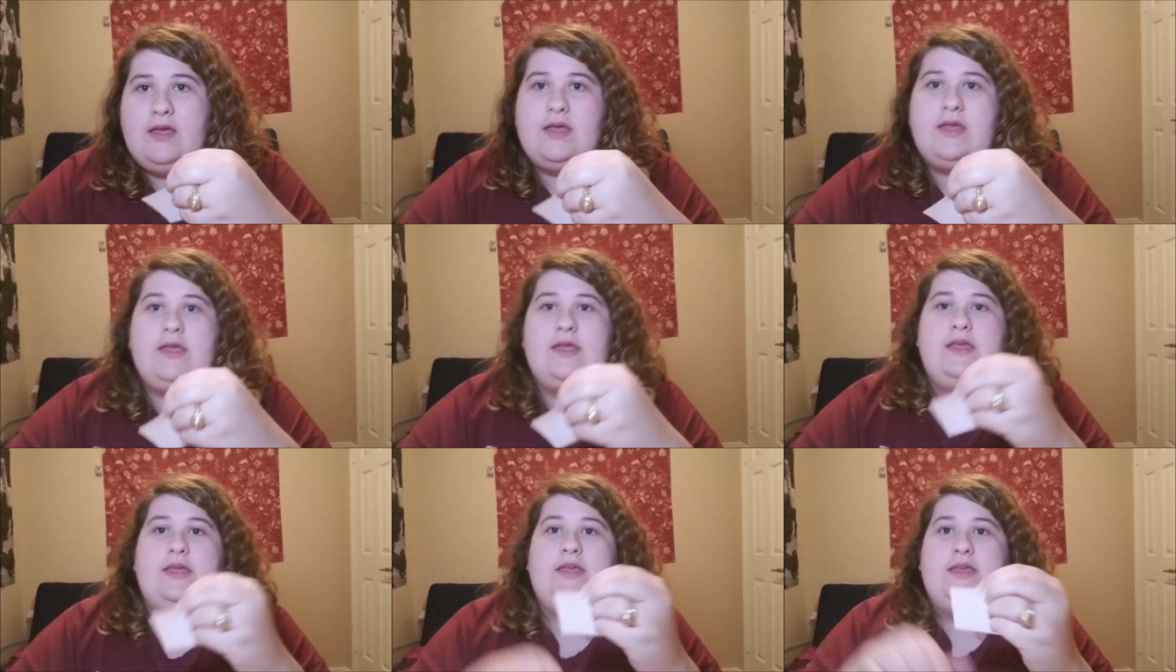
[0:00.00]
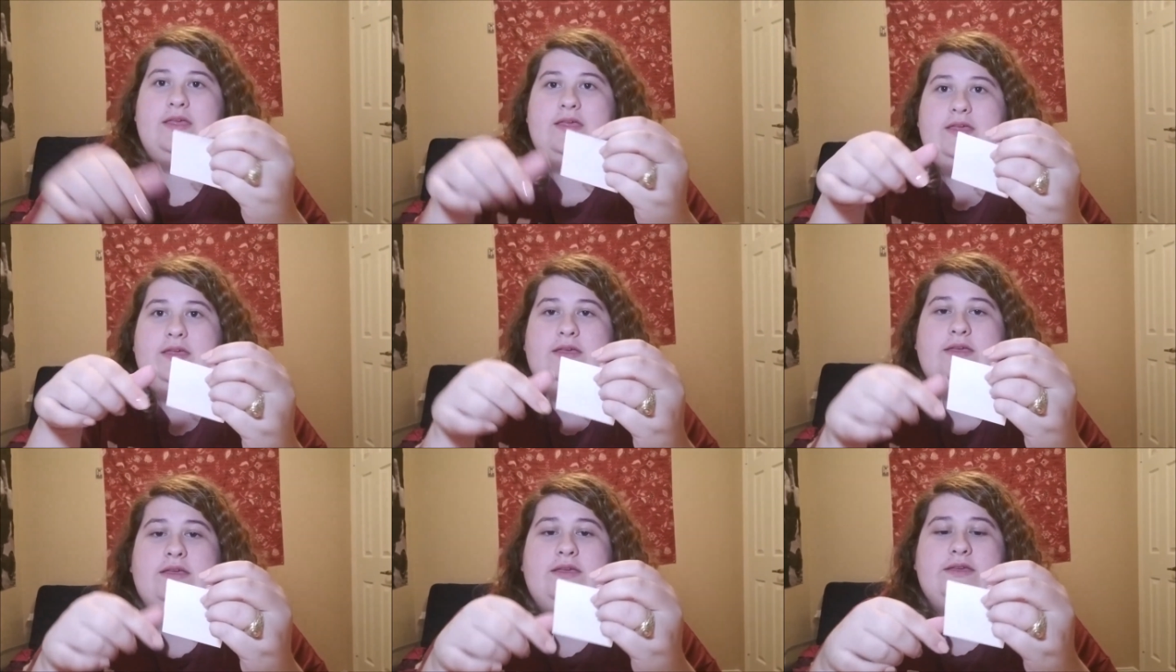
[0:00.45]

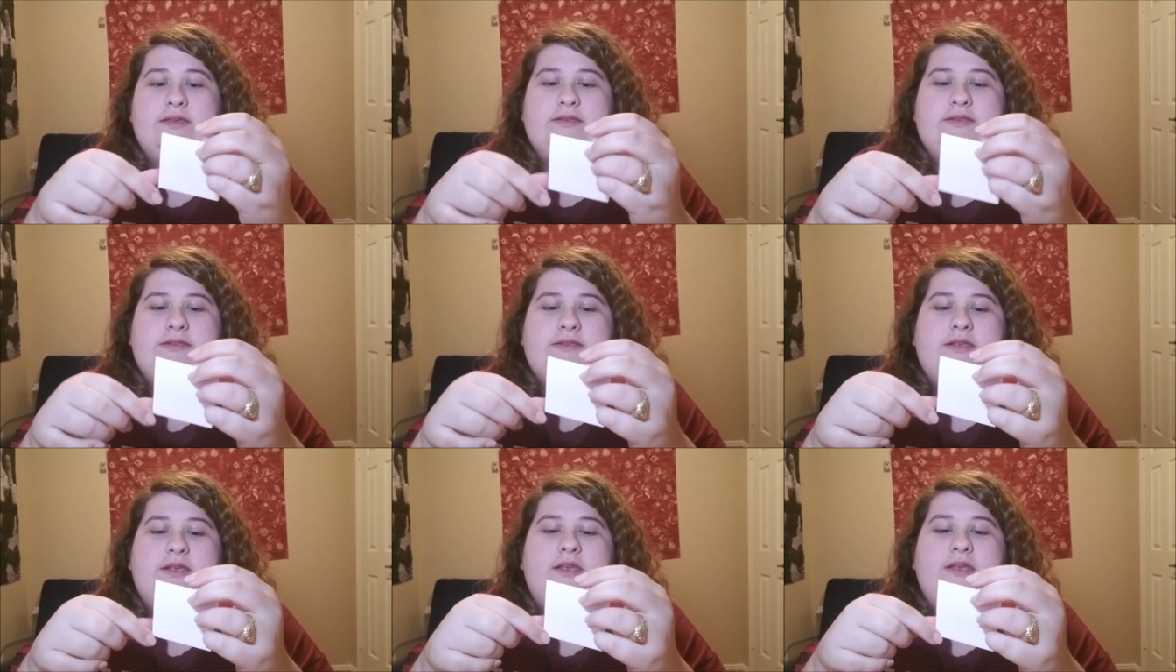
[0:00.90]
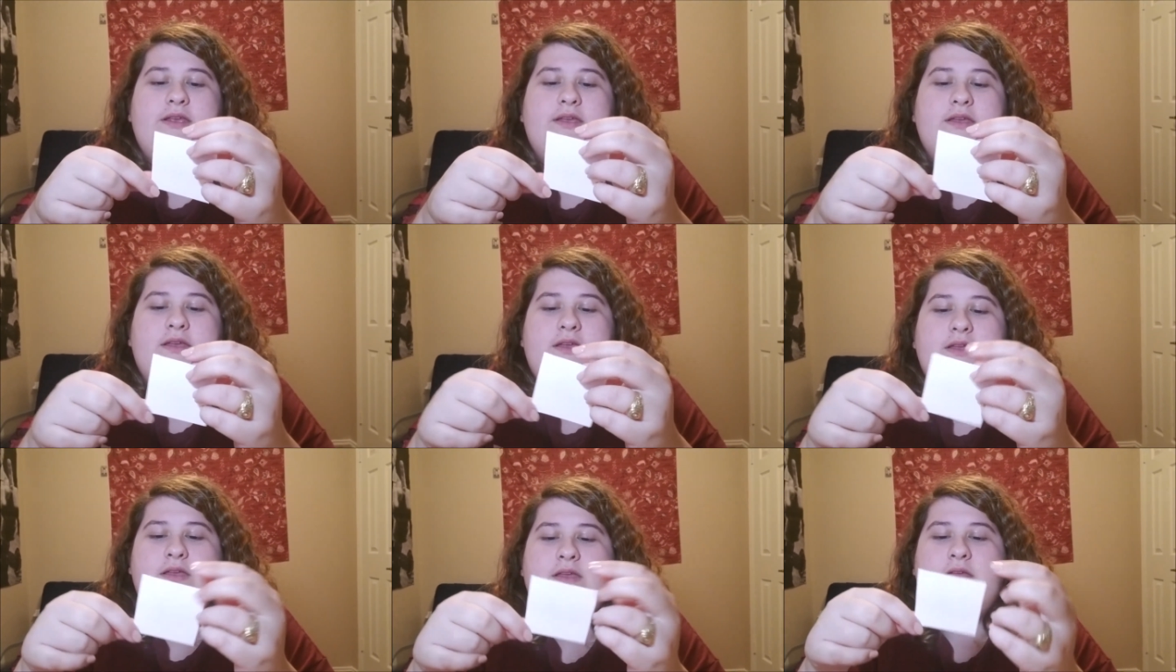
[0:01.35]
is
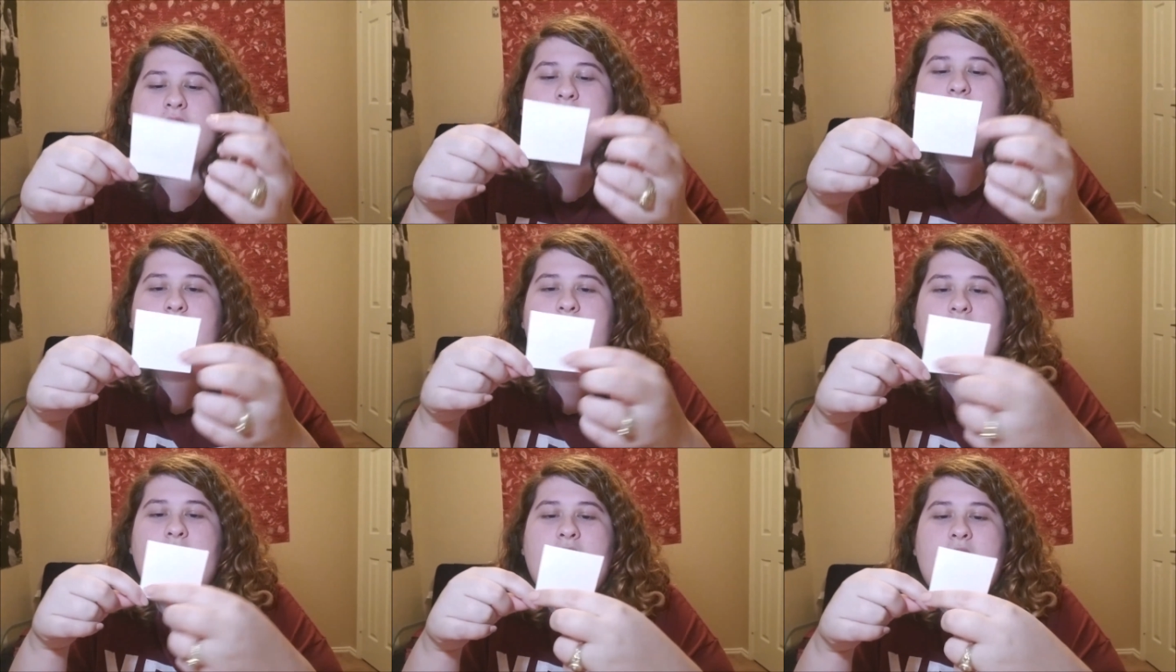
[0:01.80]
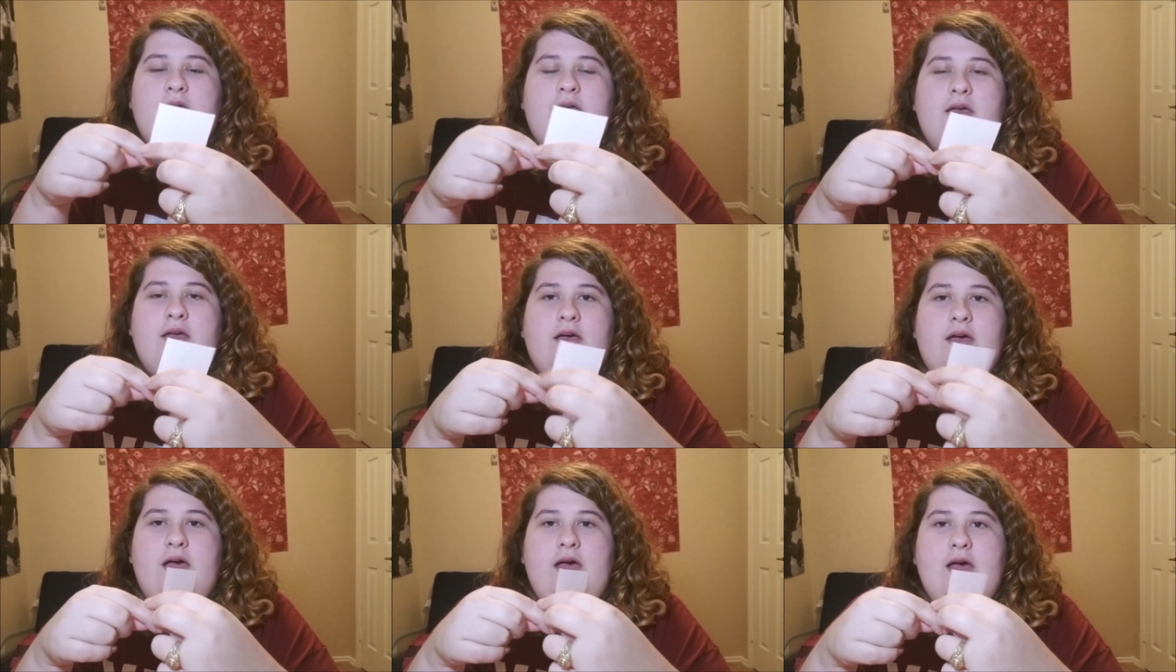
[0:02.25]

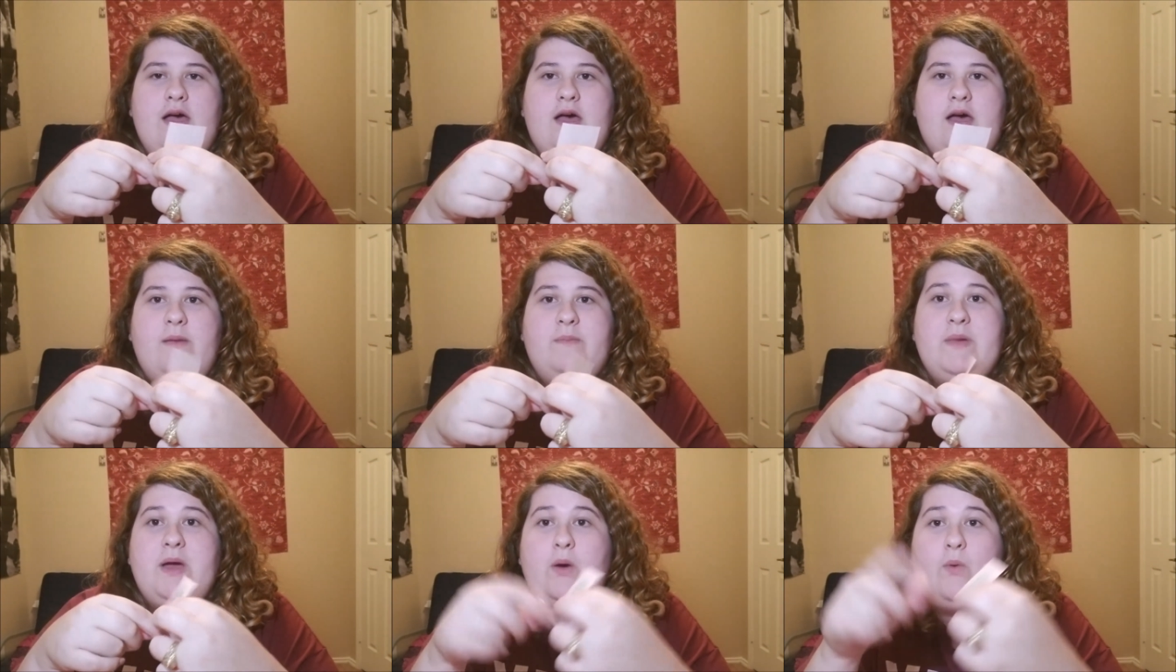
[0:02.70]
um,